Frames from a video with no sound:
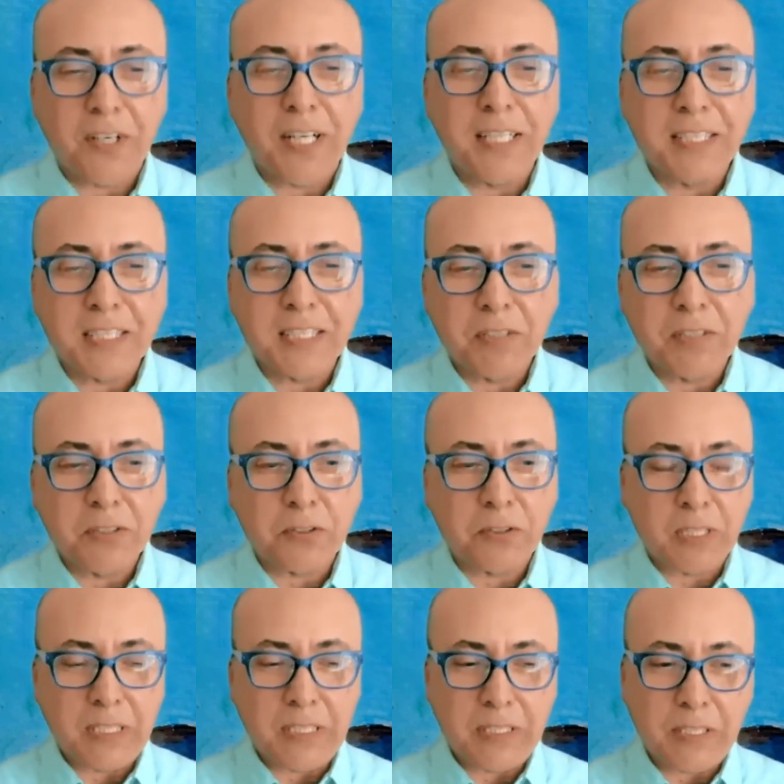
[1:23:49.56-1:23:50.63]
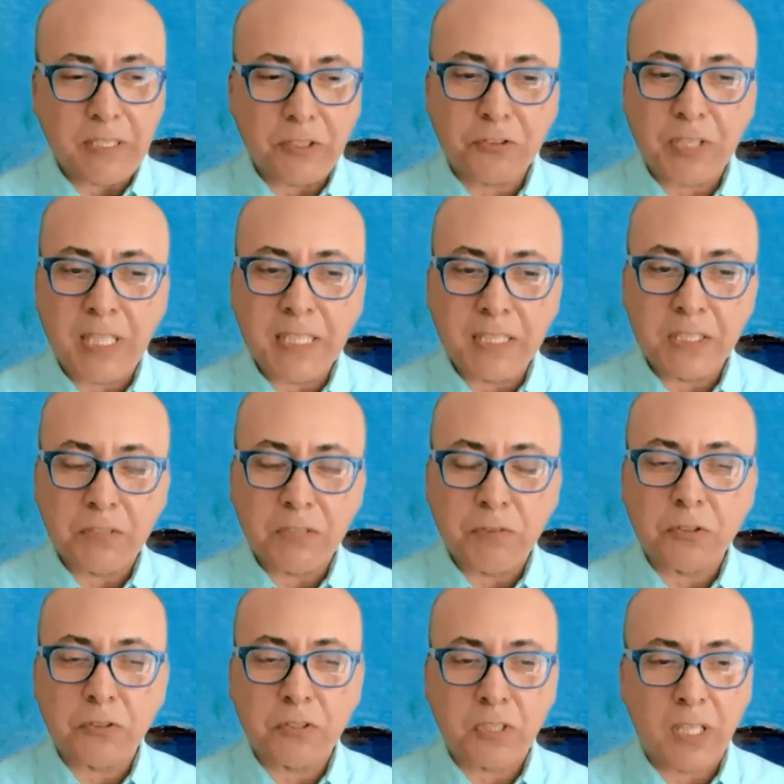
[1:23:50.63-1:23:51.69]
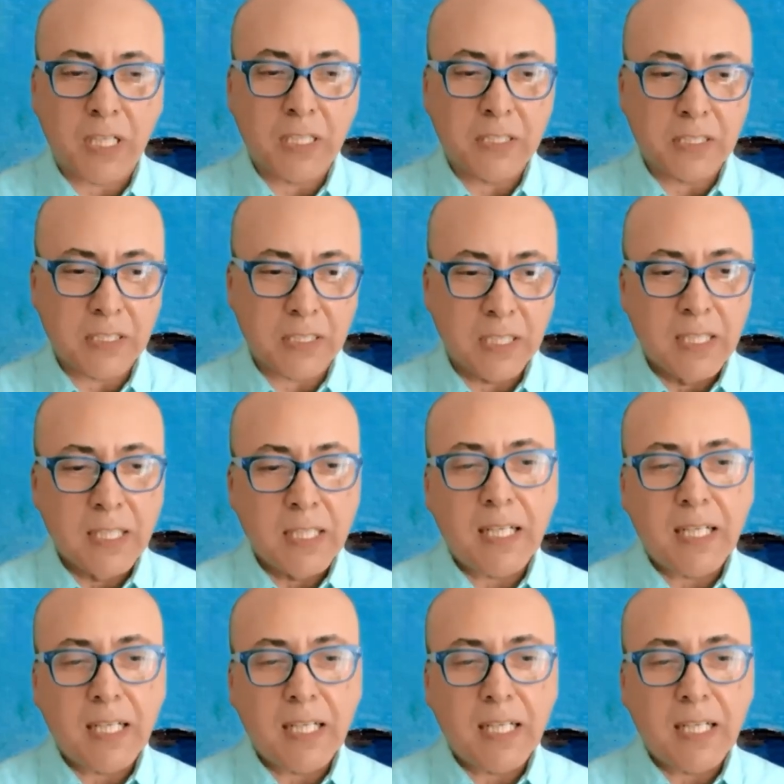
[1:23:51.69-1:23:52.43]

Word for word: entire civil eh, Australian civil society.